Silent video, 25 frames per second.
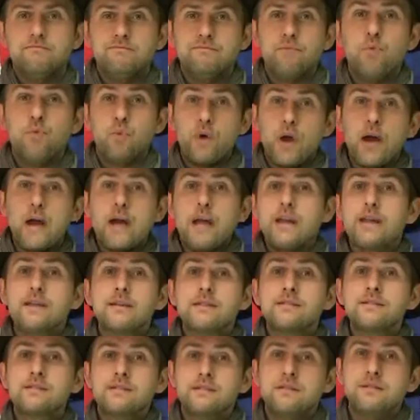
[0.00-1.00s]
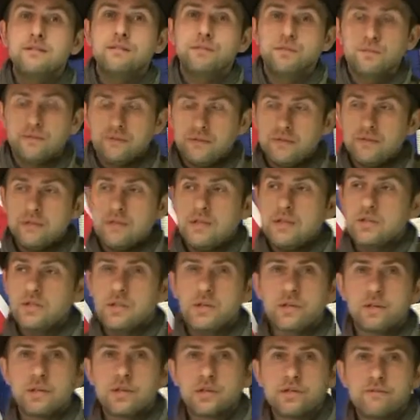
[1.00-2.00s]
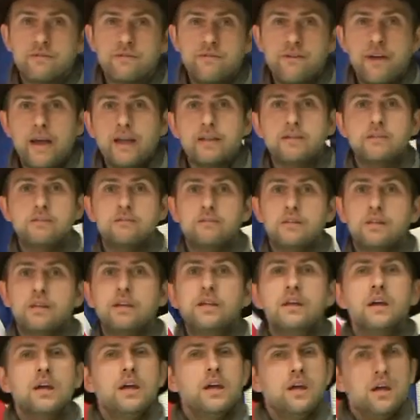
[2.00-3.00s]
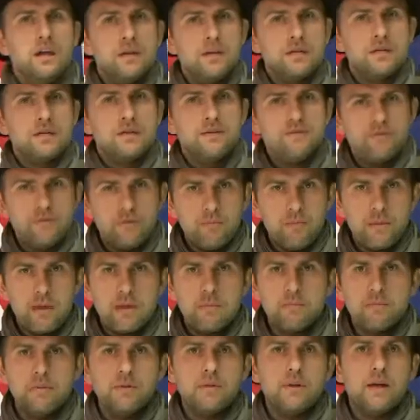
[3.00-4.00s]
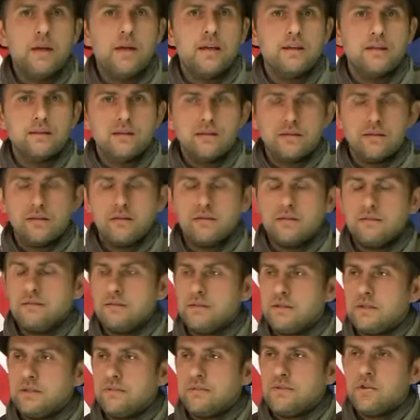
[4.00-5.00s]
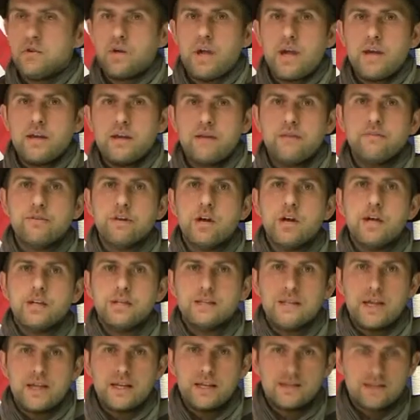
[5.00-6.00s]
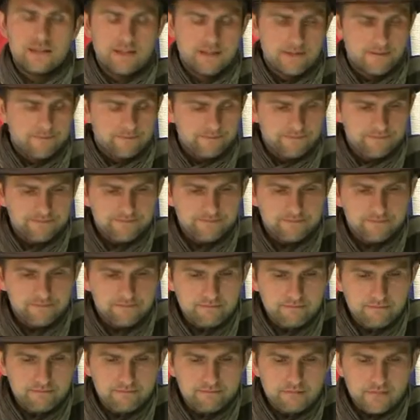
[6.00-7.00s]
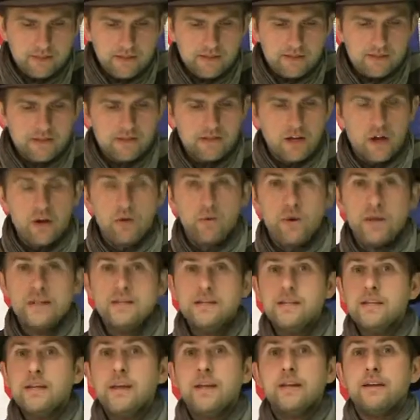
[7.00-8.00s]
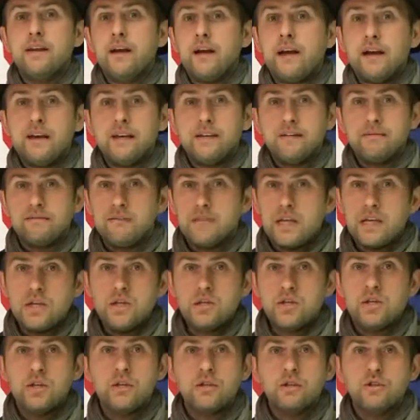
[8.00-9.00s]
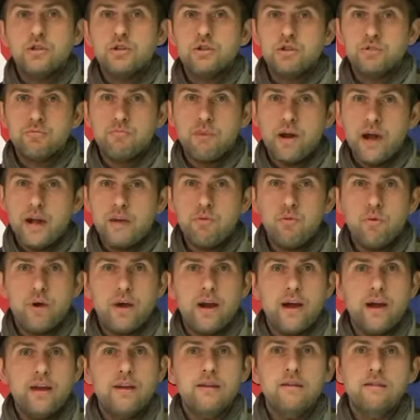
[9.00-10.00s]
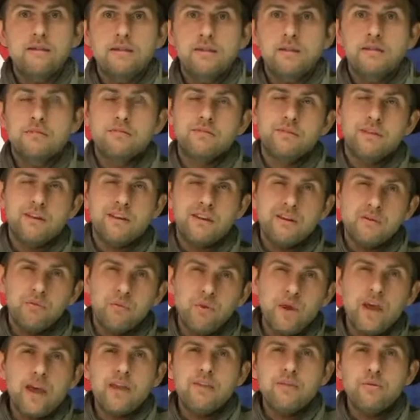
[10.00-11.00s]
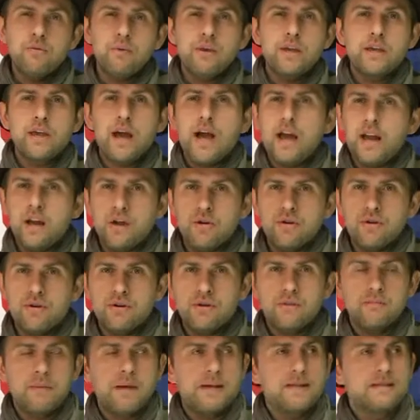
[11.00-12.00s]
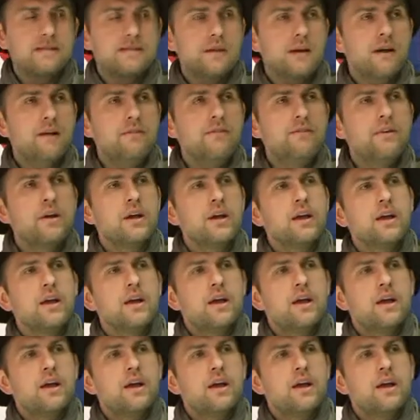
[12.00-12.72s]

ways to teach English effectively to different people and in a variety of contexts. So, once again, I teach English my way, in a way, the way I learned it myself.